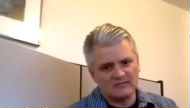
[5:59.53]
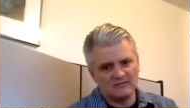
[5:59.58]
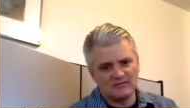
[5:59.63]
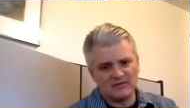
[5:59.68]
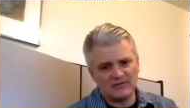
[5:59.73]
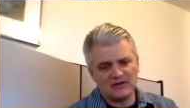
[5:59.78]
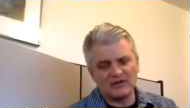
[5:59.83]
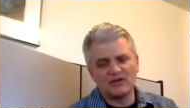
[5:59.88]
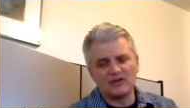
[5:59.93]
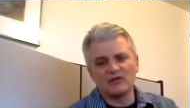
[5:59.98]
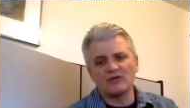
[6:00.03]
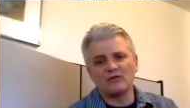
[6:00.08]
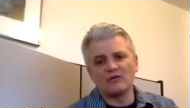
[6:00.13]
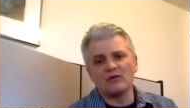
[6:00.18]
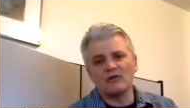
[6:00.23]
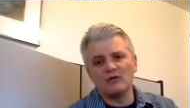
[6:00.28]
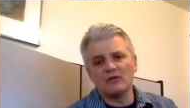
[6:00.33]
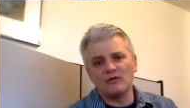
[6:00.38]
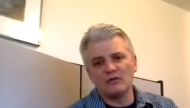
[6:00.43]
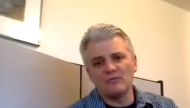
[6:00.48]
but your
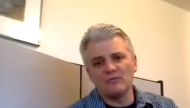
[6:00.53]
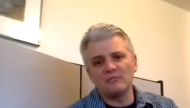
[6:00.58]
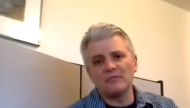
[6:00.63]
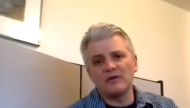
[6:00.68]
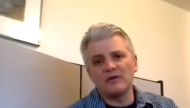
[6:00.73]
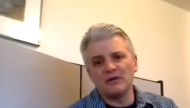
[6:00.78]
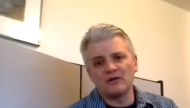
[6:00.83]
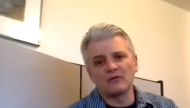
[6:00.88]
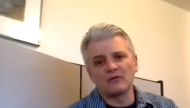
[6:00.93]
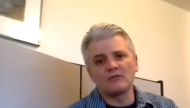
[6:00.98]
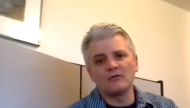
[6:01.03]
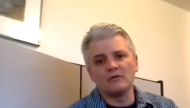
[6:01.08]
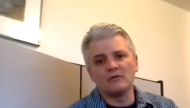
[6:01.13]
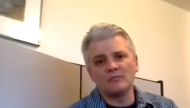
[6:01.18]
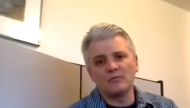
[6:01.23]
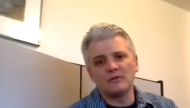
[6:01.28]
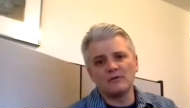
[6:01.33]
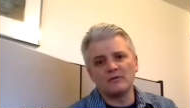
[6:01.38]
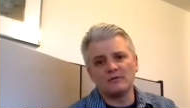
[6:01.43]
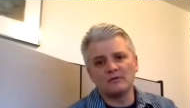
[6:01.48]
own peer group
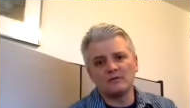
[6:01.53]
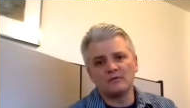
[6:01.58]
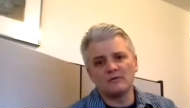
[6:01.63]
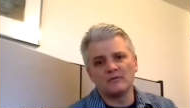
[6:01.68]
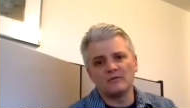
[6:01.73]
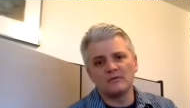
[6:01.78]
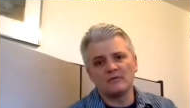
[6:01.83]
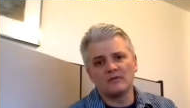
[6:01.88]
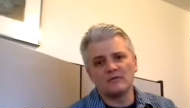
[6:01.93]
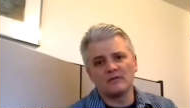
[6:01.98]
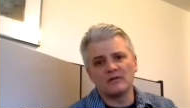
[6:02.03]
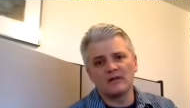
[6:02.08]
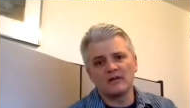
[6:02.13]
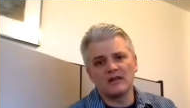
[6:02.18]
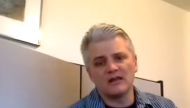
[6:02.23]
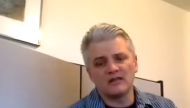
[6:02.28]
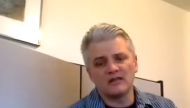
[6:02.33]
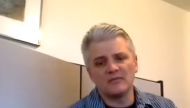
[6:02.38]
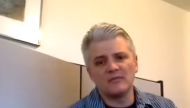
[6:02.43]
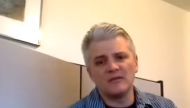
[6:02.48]

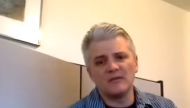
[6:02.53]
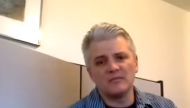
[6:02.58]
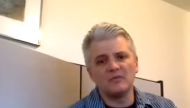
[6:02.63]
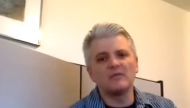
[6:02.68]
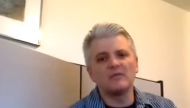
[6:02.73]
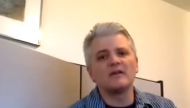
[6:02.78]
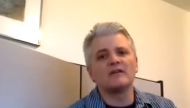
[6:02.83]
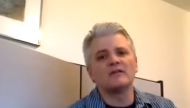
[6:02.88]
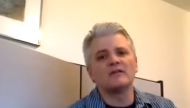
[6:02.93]
and the people that